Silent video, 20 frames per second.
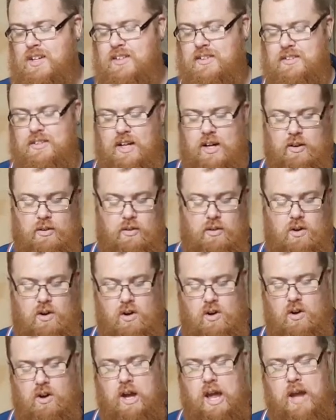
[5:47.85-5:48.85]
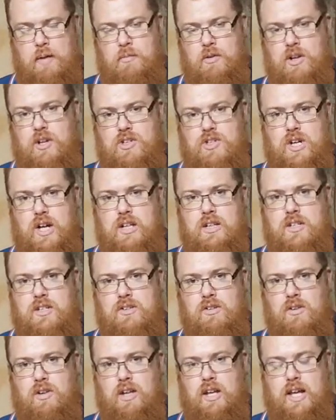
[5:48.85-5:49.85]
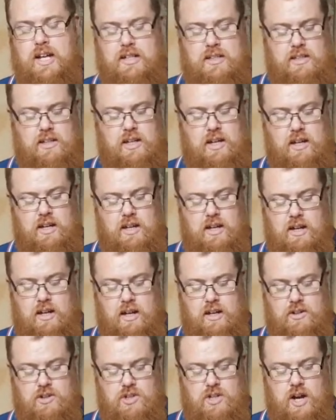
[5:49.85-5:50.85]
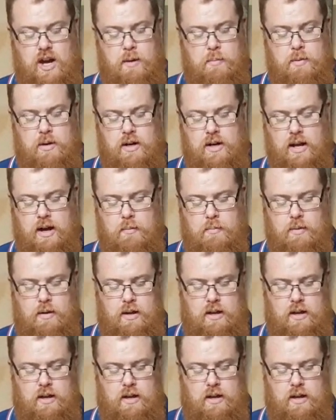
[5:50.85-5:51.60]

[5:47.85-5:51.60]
So I am going to chuck this on the Lansky and sharpen it up